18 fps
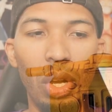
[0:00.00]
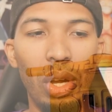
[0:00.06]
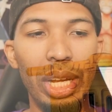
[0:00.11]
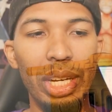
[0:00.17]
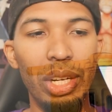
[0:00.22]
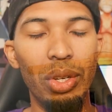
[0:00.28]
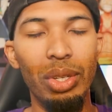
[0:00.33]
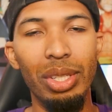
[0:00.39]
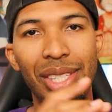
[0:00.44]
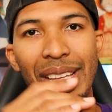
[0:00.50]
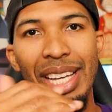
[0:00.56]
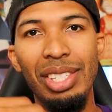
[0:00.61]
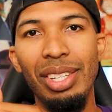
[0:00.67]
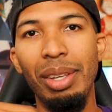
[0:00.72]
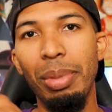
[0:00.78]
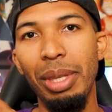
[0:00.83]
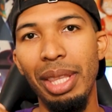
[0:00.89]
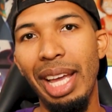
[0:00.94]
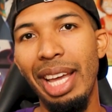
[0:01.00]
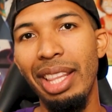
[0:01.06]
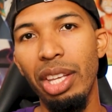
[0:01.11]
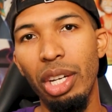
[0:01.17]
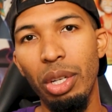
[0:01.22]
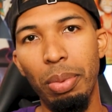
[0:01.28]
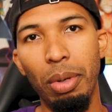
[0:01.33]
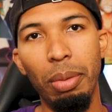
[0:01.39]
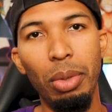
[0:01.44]
all I know is that's something that
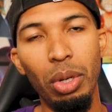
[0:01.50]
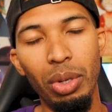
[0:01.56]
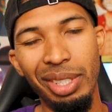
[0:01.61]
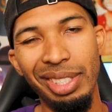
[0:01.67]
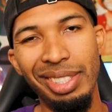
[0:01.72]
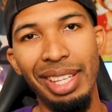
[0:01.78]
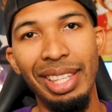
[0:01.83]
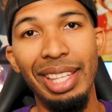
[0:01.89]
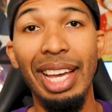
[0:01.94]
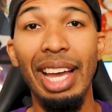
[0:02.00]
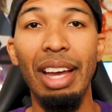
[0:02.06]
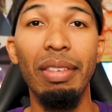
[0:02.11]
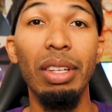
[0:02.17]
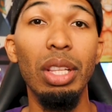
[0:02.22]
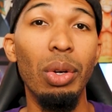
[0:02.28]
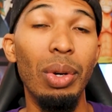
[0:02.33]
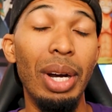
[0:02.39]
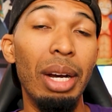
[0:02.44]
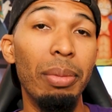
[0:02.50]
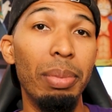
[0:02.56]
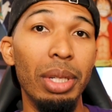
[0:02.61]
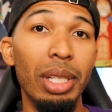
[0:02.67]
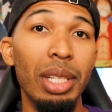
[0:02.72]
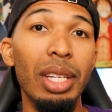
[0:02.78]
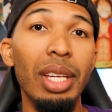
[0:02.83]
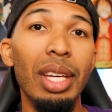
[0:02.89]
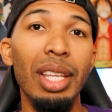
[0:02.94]
they're promoting, saying they have a lower
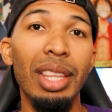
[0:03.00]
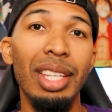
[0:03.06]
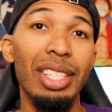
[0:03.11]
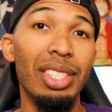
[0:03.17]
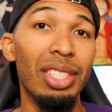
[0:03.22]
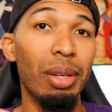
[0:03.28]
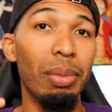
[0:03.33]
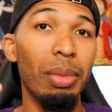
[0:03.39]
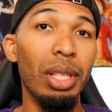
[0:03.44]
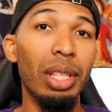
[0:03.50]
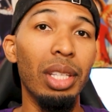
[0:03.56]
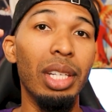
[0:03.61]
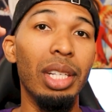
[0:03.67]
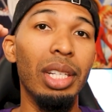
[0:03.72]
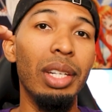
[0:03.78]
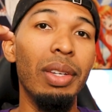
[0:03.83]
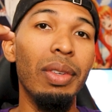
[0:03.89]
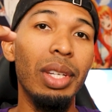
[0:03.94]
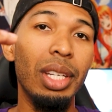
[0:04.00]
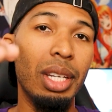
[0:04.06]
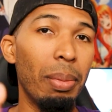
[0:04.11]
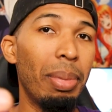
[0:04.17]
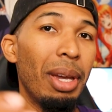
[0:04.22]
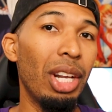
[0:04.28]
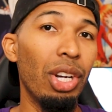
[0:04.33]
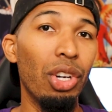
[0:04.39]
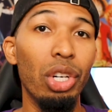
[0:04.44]
output than some of the
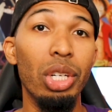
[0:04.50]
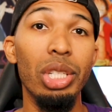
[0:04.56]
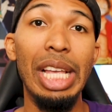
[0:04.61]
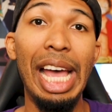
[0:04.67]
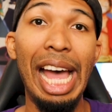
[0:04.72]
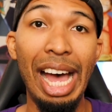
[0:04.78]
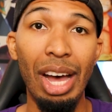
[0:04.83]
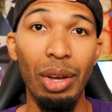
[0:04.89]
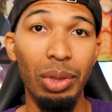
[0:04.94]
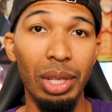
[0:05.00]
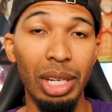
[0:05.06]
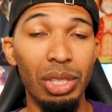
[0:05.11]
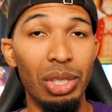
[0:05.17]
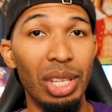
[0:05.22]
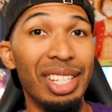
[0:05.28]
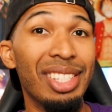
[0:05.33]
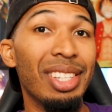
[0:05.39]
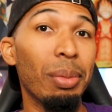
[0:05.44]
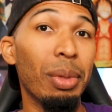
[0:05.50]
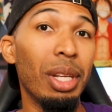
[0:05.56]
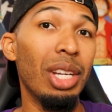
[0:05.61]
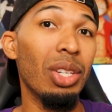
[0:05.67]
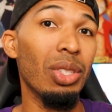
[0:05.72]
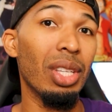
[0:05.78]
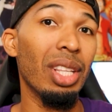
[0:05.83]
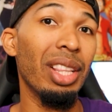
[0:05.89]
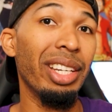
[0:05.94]
competitors out there. So that's something
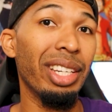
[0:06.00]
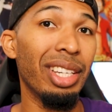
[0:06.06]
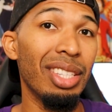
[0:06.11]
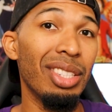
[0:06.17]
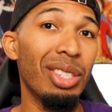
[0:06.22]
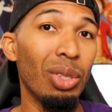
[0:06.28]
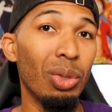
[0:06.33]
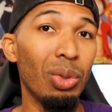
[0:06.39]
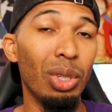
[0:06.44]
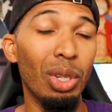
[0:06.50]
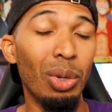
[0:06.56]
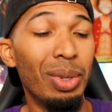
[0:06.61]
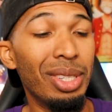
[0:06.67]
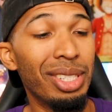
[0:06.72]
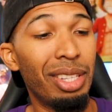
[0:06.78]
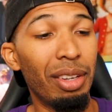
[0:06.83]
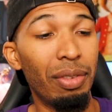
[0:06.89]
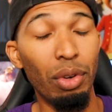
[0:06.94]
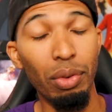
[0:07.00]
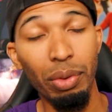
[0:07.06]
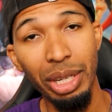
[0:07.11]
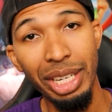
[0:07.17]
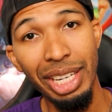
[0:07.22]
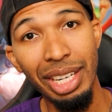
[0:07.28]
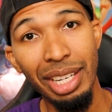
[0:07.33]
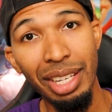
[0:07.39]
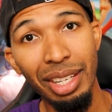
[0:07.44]
else to look into. You don't want stuff
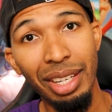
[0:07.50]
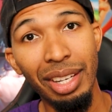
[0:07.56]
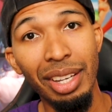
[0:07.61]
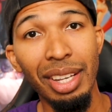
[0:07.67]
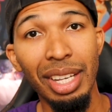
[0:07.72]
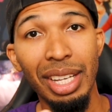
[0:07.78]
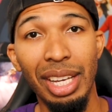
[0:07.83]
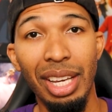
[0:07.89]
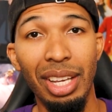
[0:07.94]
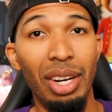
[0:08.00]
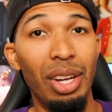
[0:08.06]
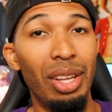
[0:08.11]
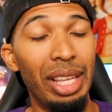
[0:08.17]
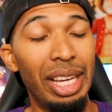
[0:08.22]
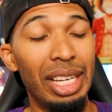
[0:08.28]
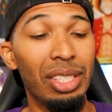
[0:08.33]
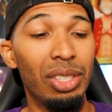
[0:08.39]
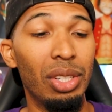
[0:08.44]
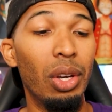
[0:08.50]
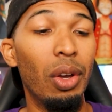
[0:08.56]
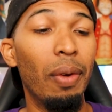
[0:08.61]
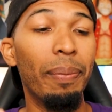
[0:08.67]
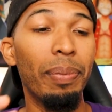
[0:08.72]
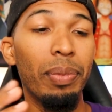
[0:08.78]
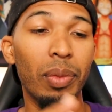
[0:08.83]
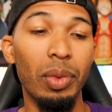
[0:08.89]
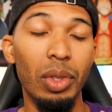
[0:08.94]
overheating and all that.
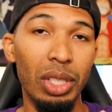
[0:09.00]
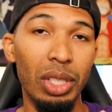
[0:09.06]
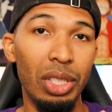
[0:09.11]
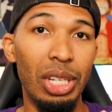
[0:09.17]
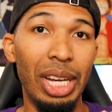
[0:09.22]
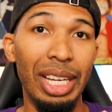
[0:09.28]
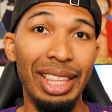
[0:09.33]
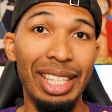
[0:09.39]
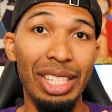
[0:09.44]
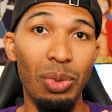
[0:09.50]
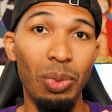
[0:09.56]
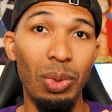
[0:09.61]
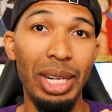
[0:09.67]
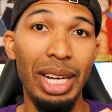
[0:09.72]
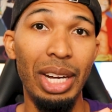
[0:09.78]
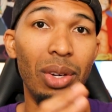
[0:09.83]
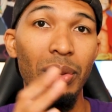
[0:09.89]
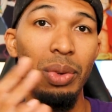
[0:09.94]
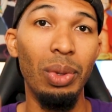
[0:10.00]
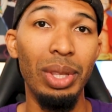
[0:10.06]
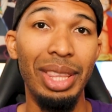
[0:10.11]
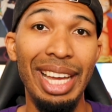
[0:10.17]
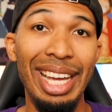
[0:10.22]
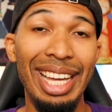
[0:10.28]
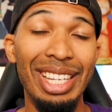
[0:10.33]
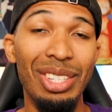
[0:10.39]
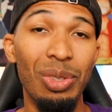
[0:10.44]
So check this one out with
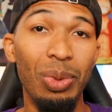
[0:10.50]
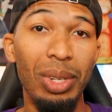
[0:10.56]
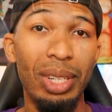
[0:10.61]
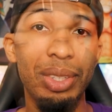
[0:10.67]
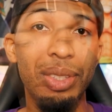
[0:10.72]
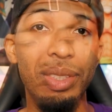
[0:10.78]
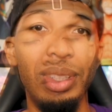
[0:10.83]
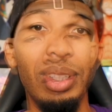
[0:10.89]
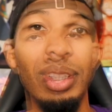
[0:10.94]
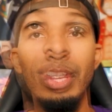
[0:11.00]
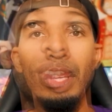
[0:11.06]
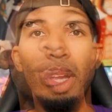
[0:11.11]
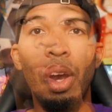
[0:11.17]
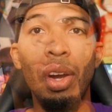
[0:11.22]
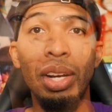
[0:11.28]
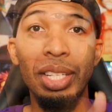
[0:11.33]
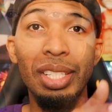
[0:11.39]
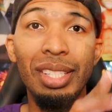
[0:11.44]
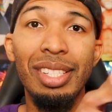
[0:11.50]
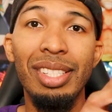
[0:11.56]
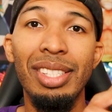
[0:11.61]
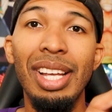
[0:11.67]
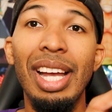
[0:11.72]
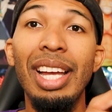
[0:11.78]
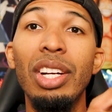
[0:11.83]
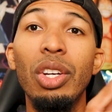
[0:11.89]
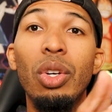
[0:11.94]
that as well. All right, the
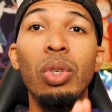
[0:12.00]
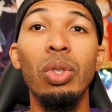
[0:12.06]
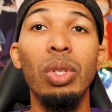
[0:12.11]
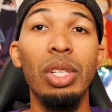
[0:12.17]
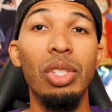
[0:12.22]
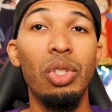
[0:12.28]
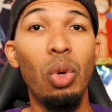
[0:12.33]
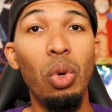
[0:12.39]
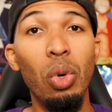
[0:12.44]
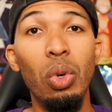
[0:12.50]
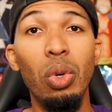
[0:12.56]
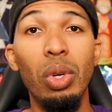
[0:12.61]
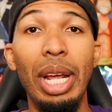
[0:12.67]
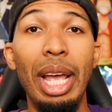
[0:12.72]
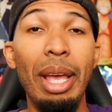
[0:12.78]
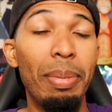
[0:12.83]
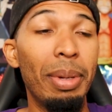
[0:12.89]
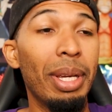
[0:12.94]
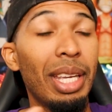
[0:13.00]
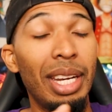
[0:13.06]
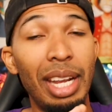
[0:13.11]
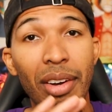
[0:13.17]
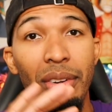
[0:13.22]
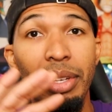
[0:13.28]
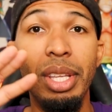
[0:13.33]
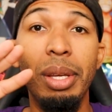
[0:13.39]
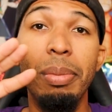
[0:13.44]
design is cool and epic and
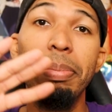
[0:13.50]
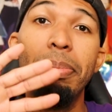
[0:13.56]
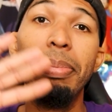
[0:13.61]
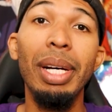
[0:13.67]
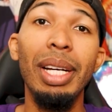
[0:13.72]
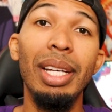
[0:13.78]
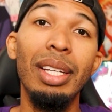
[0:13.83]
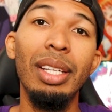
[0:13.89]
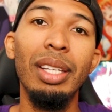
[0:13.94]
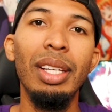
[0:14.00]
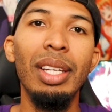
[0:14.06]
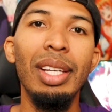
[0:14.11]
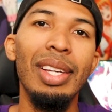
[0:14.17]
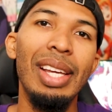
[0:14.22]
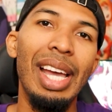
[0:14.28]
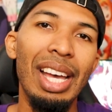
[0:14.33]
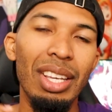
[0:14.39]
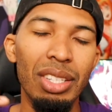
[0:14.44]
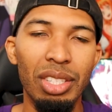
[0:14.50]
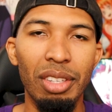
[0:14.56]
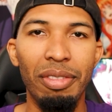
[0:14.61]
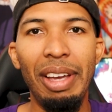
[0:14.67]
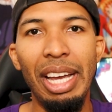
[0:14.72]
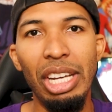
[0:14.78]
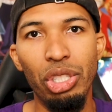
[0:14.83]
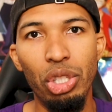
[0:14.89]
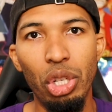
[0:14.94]
everything, but how does the
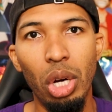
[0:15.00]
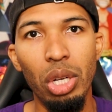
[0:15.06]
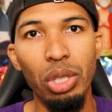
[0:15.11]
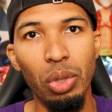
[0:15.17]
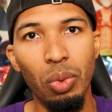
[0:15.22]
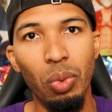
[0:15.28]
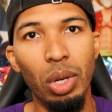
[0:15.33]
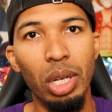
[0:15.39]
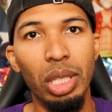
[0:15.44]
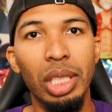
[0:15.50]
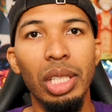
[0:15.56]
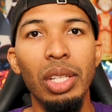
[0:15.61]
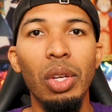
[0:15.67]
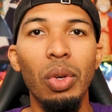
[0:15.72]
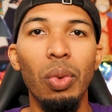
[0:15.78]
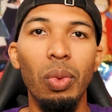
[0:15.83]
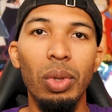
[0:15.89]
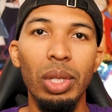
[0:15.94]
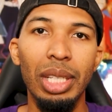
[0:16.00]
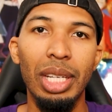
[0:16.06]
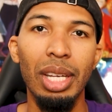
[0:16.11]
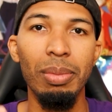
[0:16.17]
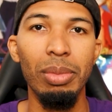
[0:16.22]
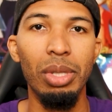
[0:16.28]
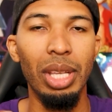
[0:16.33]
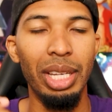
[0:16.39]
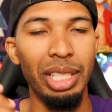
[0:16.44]
fast charging work when it
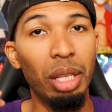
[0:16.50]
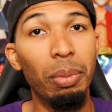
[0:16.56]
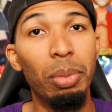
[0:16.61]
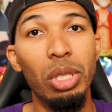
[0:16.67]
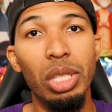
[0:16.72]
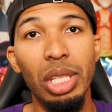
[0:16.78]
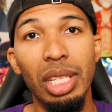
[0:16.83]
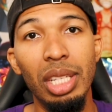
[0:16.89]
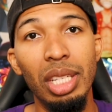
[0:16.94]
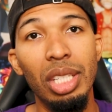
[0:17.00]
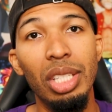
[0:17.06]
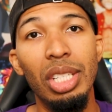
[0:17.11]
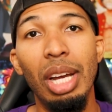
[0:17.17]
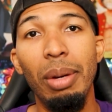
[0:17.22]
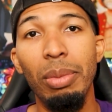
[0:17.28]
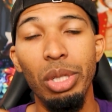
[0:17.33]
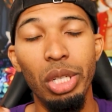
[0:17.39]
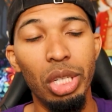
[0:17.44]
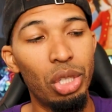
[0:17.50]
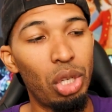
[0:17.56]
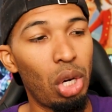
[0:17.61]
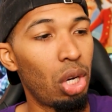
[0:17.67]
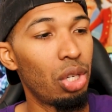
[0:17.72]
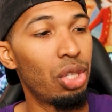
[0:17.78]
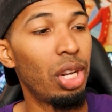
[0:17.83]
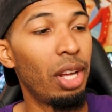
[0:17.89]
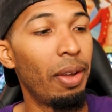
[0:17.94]
comes to like the percentage, how much it
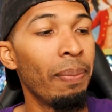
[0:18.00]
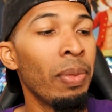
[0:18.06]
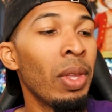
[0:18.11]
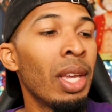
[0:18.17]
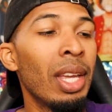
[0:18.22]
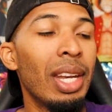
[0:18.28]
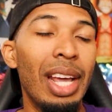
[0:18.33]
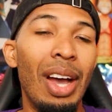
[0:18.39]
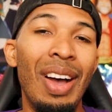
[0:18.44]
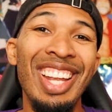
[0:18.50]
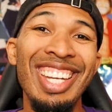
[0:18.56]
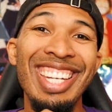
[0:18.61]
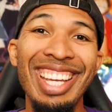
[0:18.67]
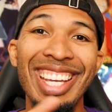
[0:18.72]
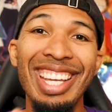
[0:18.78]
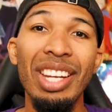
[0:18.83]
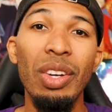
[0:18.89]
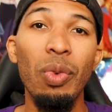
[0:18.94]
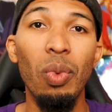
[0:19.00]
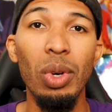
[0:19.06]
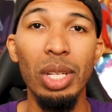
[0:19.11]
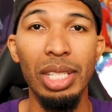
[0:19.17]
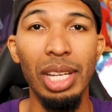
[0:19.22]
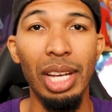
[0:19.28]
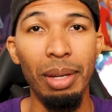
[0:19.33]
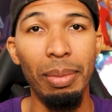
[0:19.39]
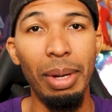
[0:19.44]
charged up. Now I did
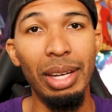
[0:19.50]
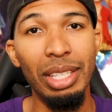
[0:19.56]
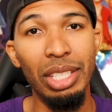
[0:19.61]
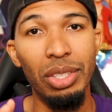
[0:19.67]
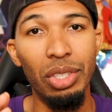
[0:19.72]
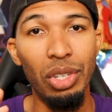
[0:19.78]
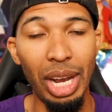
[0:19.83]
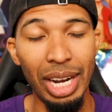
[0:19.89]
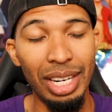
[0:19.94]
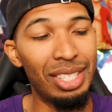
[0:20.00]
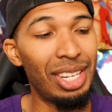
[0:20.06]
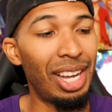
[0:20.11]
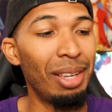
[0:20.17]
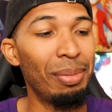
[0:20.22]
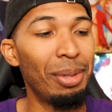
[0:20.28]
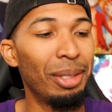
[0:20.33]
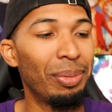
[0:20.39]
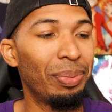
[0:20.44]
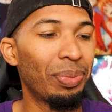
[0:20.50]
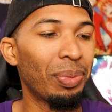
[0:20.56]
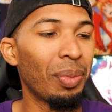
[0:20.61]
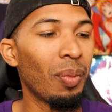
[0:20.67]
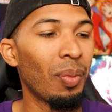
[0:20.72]
one time, I tried to time it